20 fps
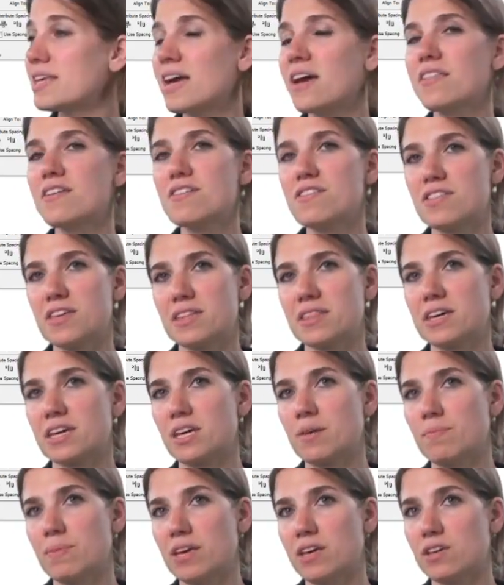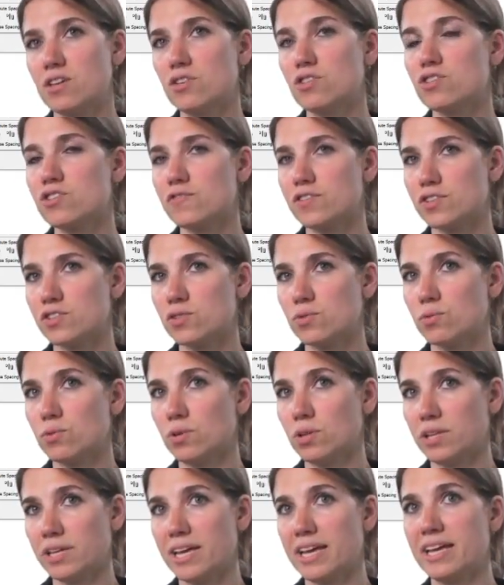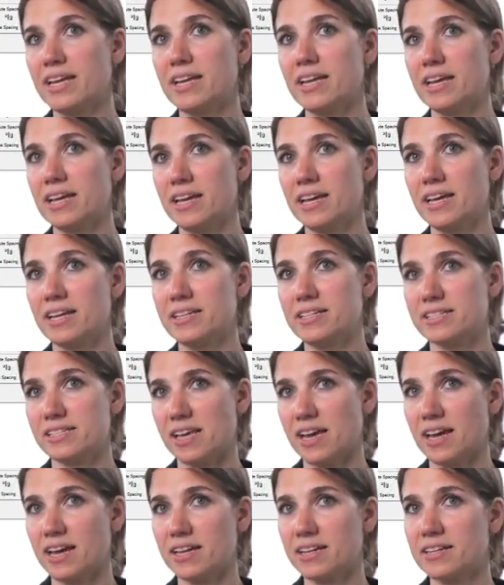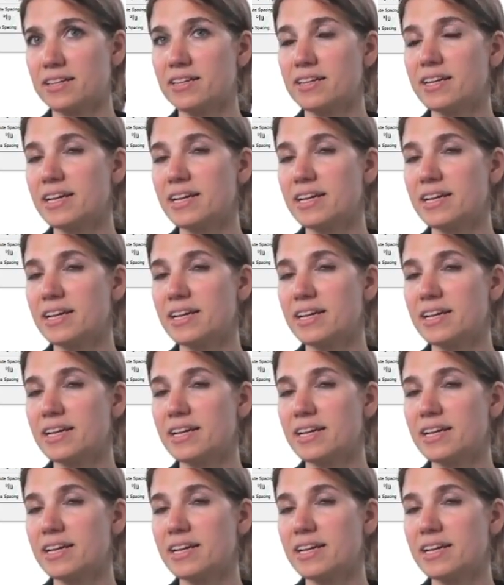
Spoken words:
The other thing that can be a useful tool in InDesign